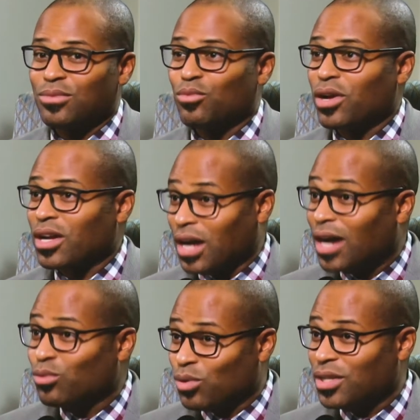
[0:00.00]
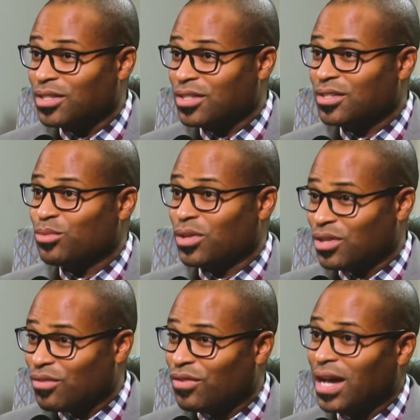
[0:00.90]
where God was, where the
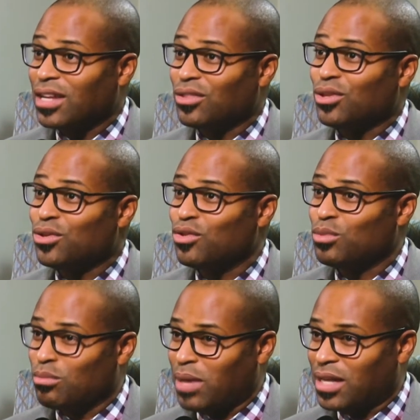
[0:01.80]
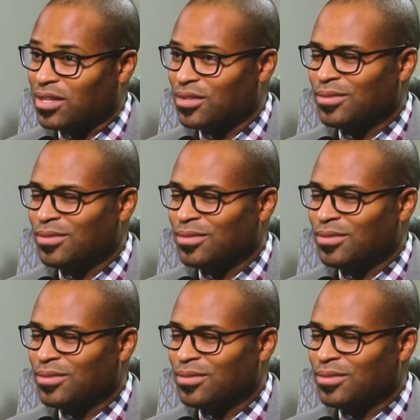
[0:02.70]
divine and the human met.